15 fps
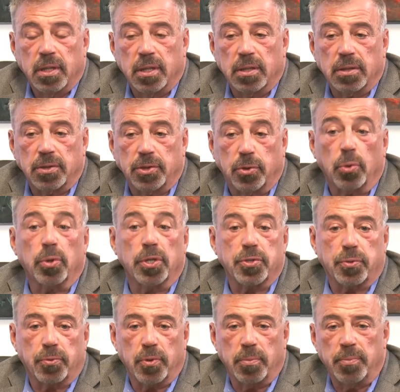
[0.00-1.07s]

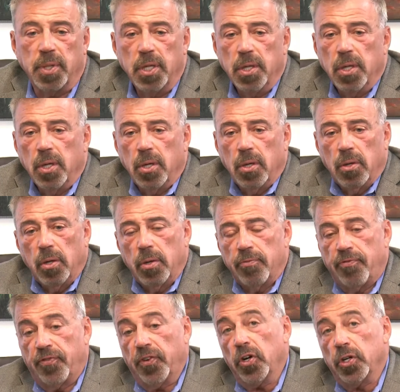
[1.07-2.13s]
storage room
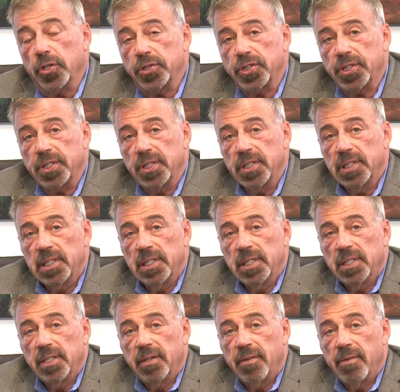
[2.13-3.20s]
first,
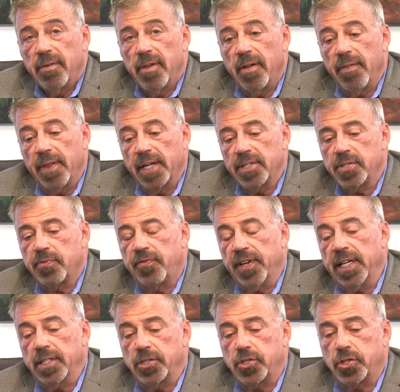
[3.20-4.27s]
and then
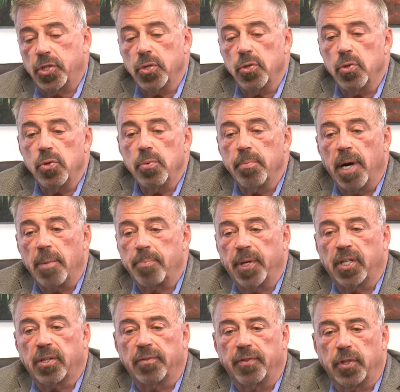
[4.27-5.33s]
phase 2 might
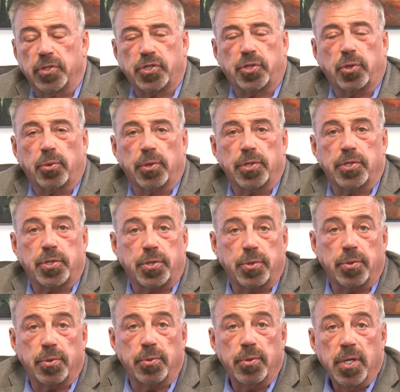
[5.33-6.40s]
be convert storage
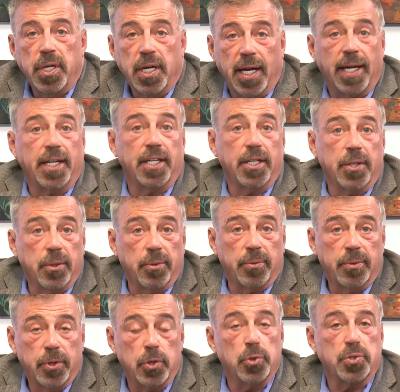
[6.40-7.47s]
to
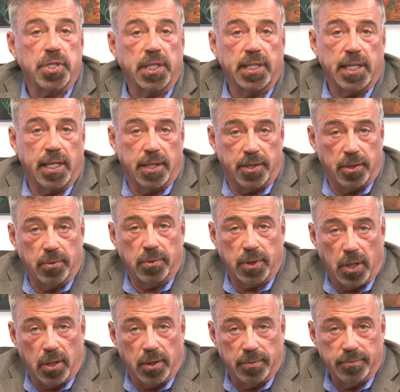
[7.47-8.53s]
ADU using the ADU
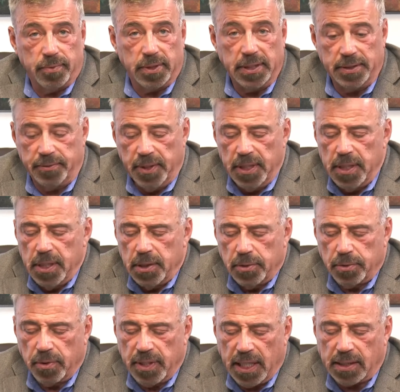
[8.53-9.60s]
law, right?
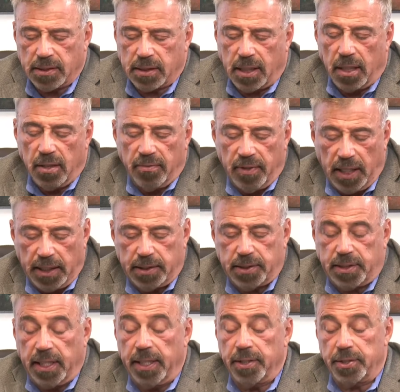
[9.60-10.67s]
So that's kind of like
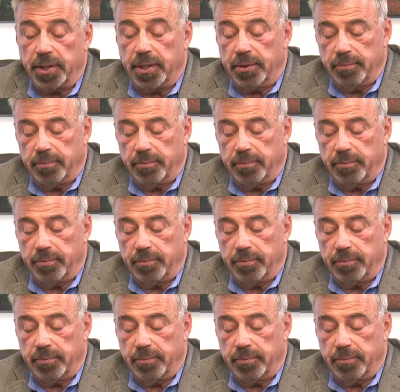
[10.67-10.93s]
staging.